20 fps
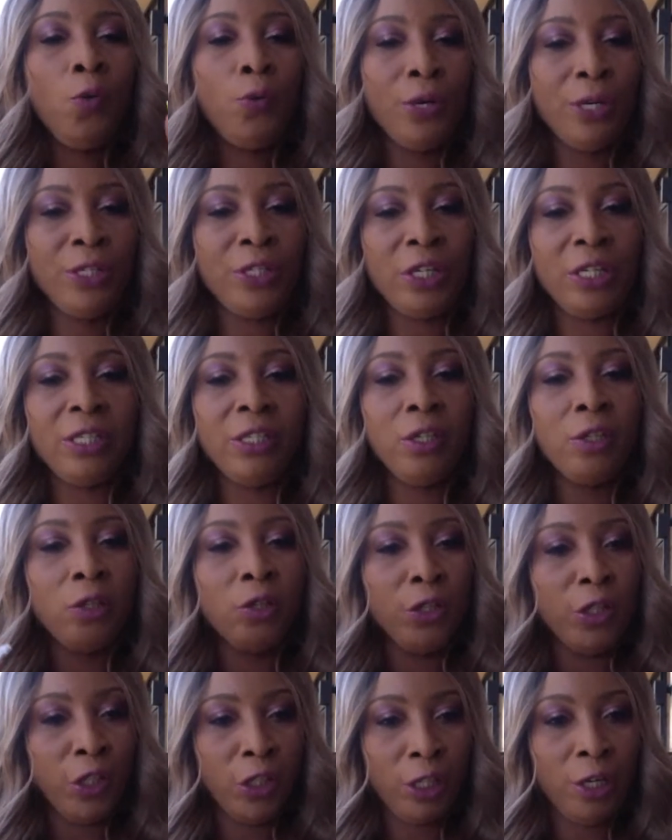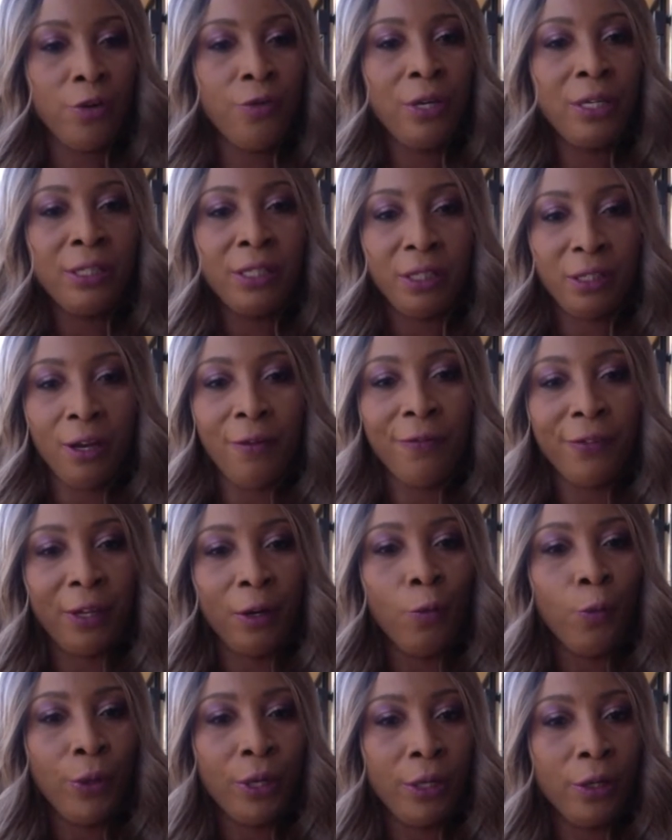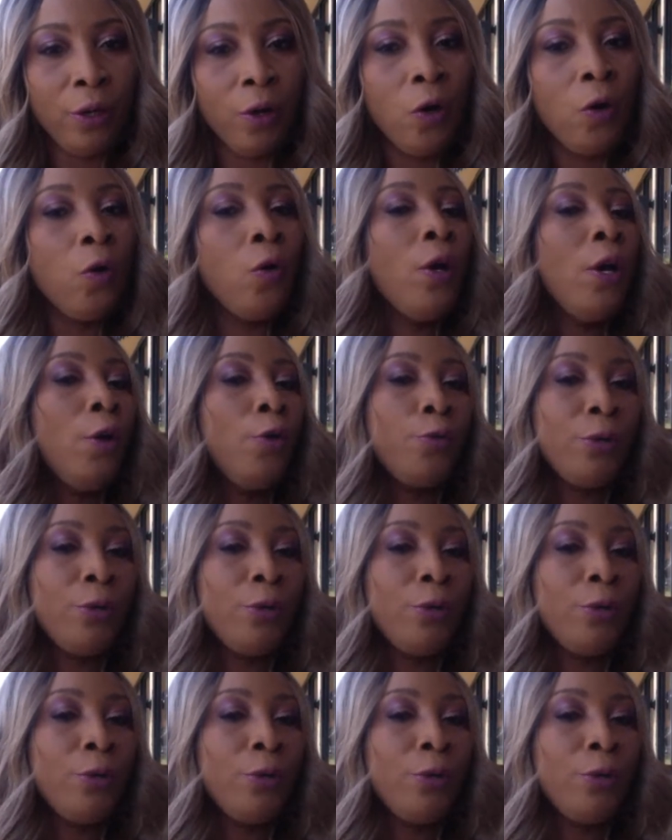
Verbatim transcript: We're just you know sharing stuff that we know.